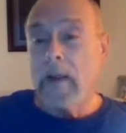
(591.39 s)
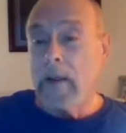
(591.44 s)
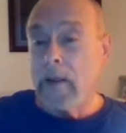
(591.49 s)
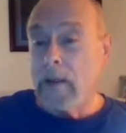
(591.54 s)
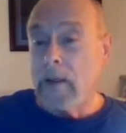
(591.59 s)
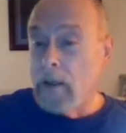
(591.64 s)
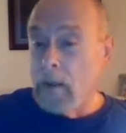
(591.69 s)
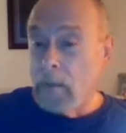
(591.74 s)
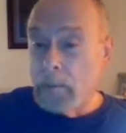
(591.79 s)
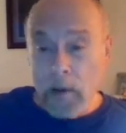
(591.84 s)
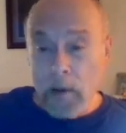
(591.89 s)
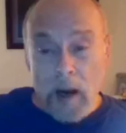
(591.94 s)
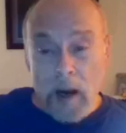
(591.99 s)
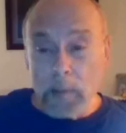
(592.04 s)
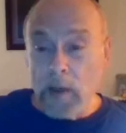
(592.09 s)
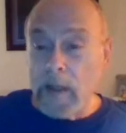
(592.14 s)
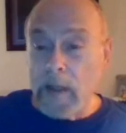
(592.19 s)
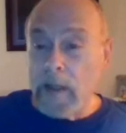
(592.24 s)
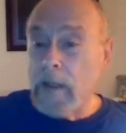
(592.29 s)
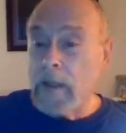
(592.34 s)
She
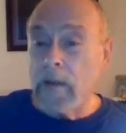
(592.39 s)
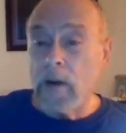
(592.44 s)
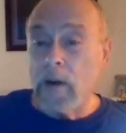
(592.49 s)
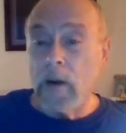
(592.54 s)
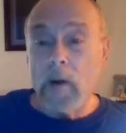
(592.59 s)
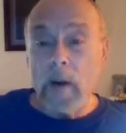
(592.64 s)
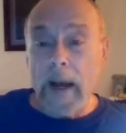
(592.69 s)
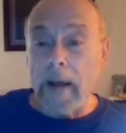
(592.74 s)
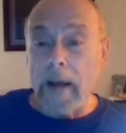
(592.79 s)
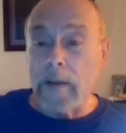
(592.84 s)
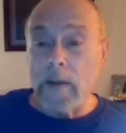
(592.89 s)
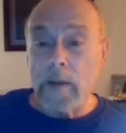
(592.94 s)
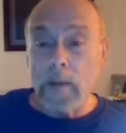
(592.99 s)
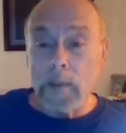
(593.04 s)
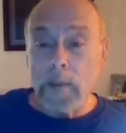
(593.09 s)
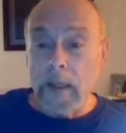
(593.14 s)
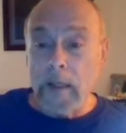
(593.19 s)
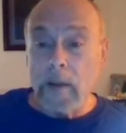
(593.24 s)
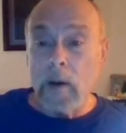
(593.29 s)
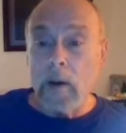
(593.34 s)
probably didn't go out to
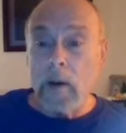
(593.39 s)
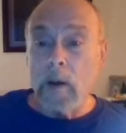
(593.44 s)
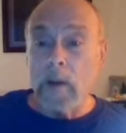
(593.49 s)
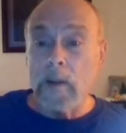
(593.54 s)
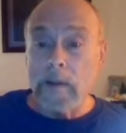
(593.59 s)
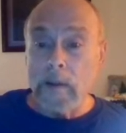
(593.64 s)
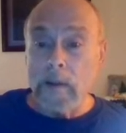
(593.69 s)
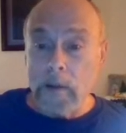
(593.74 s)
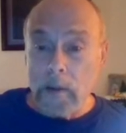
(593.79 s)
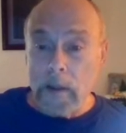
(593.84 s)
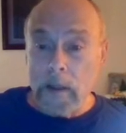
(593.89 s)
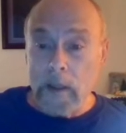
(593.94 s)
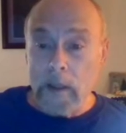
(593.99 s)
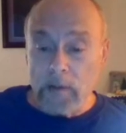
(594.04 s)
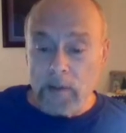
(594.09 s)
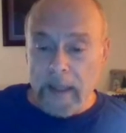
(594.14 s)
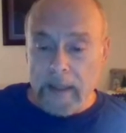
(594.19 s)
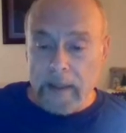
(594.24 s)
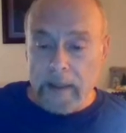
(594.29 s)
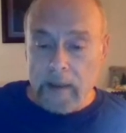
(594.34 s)
meet all her Jewish
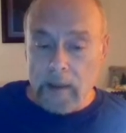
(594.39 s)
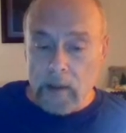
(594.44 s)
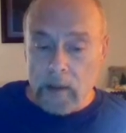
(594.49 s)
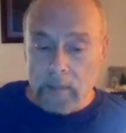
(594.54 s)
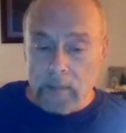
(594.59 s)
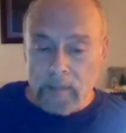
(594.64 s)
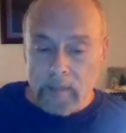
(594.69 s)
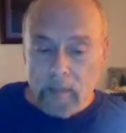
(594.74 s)
friends.